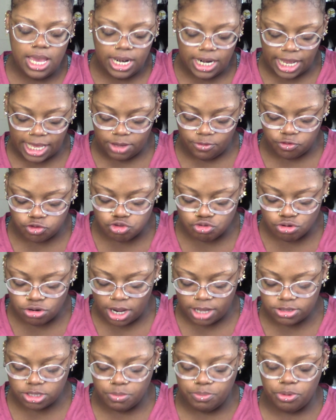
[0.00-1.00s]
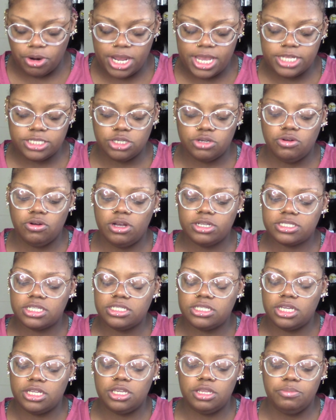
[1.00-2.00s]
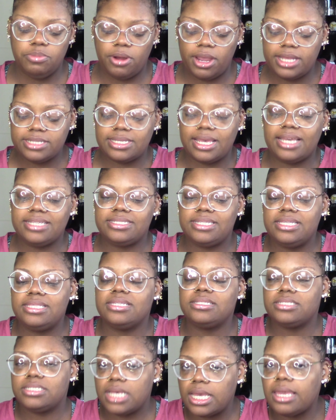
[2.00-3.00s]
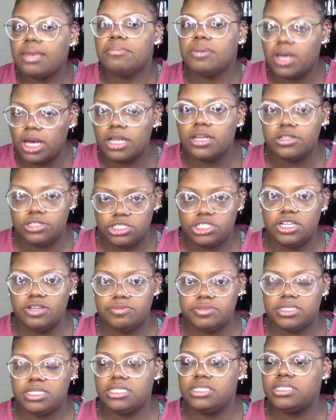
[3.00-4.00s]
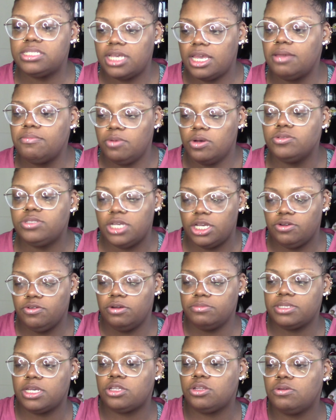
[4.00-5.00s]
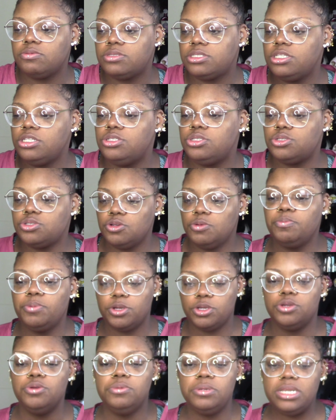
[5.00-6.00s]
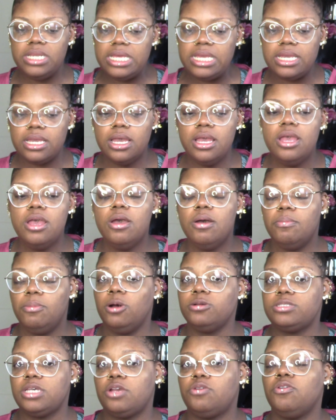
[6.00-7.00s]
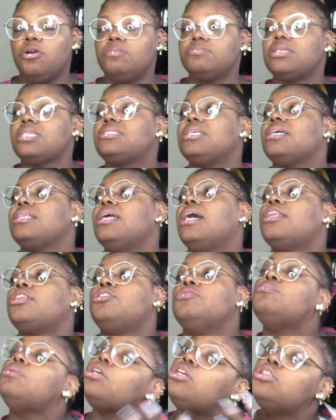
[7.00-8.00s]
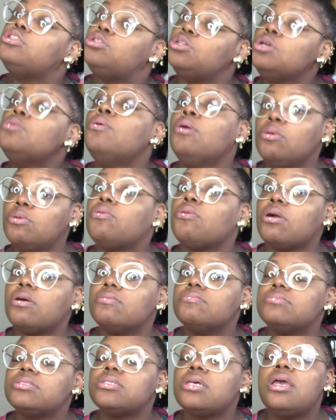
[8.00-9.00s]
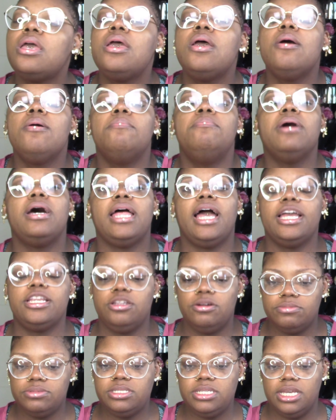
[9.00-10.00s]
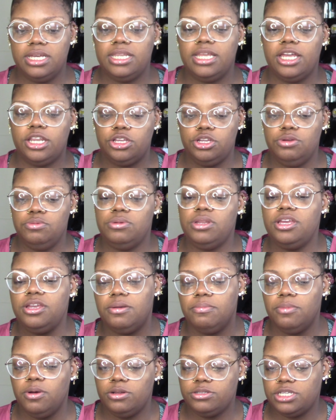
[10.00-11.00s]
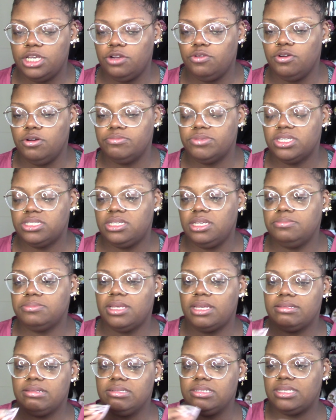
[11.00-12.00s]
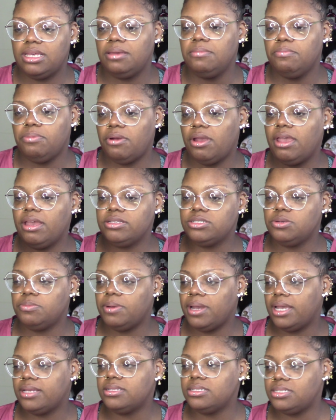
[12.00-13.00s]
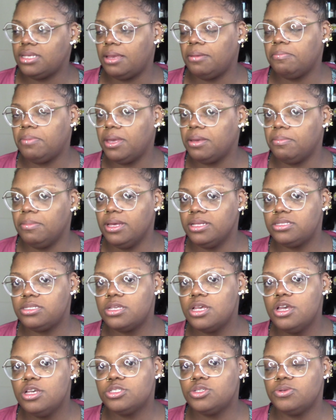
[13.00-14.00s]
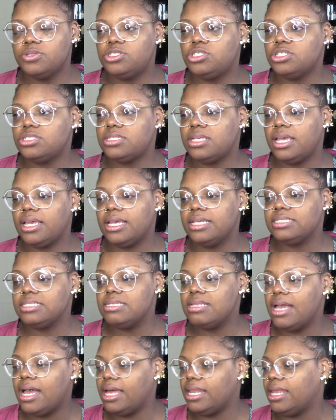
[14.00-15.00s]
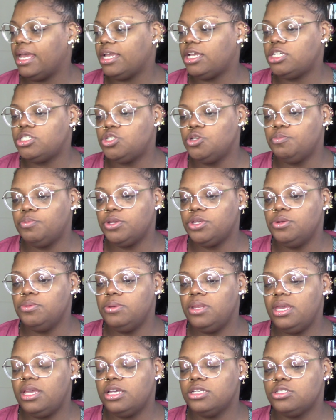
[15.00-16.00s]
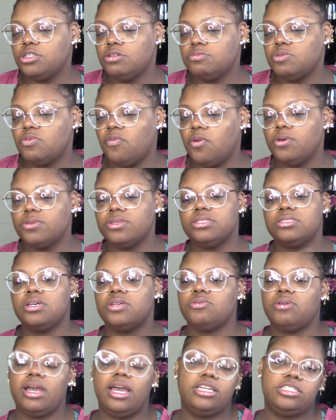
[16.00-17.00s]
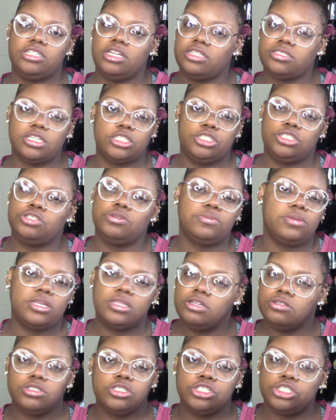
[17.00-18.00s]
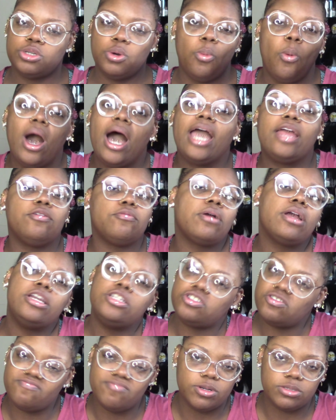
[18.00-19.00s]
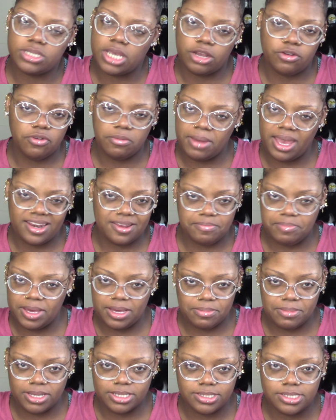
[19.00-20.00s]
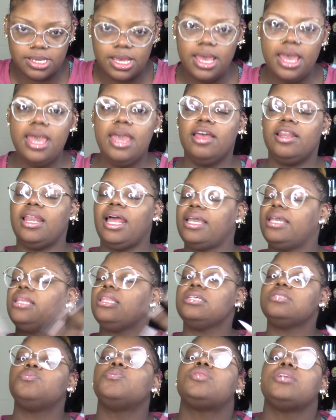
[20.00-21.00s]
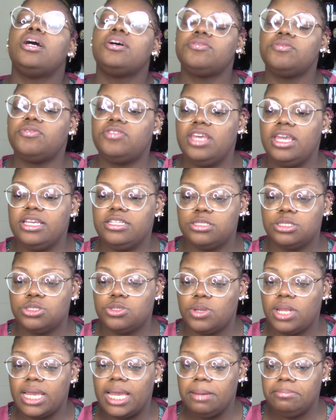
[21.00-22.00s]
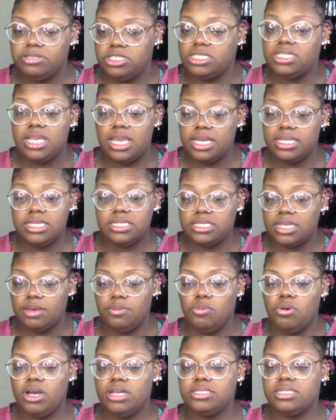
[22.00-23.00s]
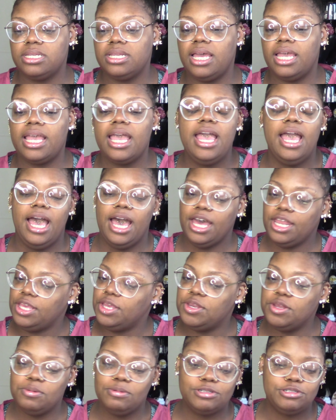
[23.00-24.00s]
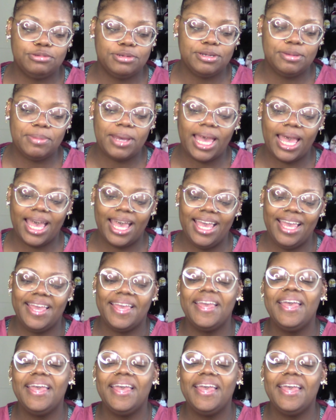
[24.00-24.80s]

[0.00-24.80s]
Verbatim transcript: like throughout the brands across these indie brands i see the same color shifts the same multi-chromes i don't see super unique multi-chromes i see a lot of unique duochromes but i don't see a lot of unique multi-chromes it seems like the same brands are buying the same pigments so it's just like, it's not like super unique in terms of all these other eyeshadows. I just don't think there's just a wide range of multi-chromatic pigments like it is with other things. And so like, I'm seeing the same ones and like, how do you know which one to buy?